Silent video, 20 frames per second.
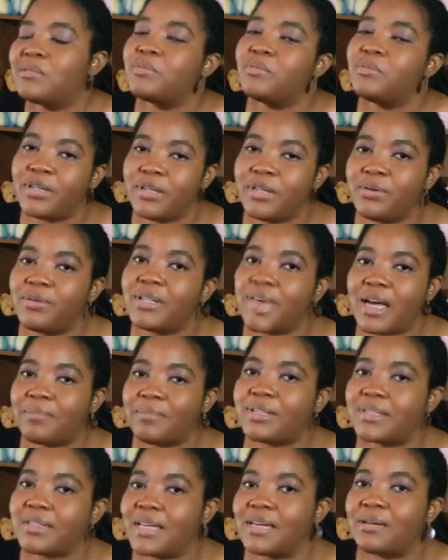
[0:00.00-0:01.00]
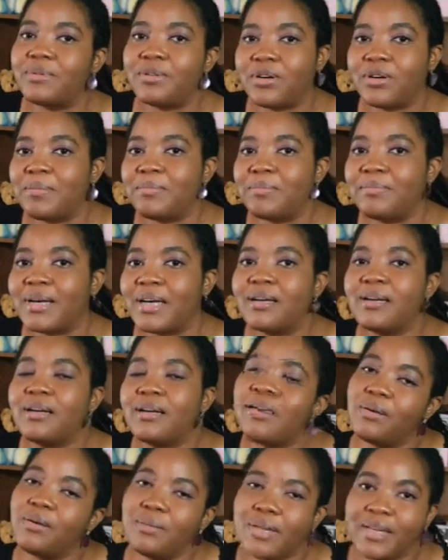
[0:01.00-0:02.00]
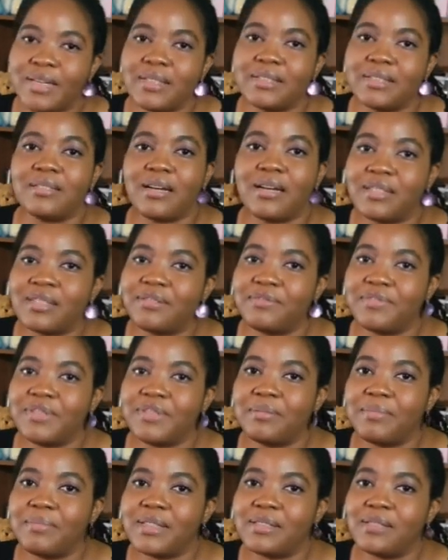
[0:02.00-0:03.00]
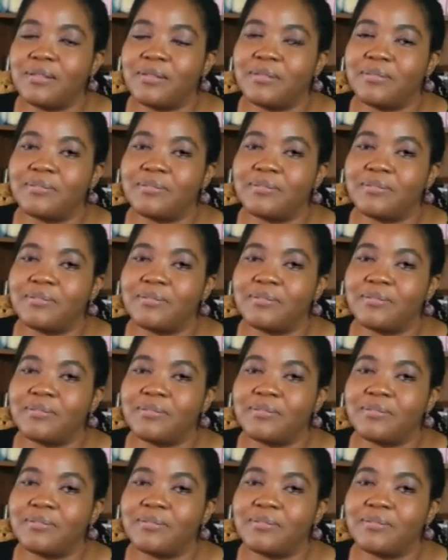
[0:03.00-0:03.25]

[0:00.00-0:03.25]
We know the appetite will come back when they start to feel better.